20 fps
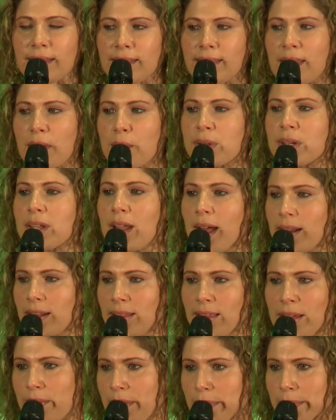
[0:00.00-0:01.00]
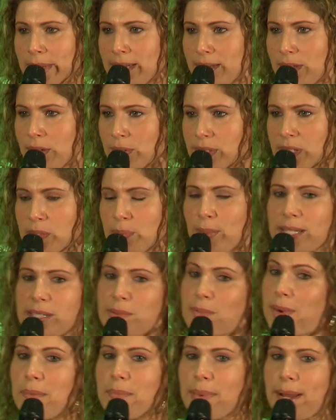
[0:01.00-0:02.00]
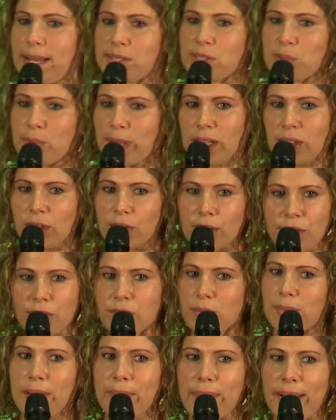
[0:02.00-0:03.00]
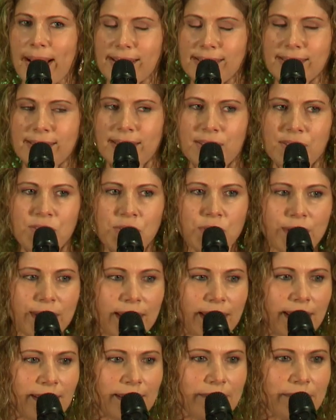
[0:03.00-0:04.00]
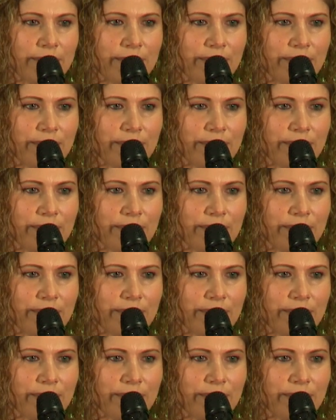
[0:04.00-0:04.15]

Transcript: that were not allowing me to express my best. So I looked through my past history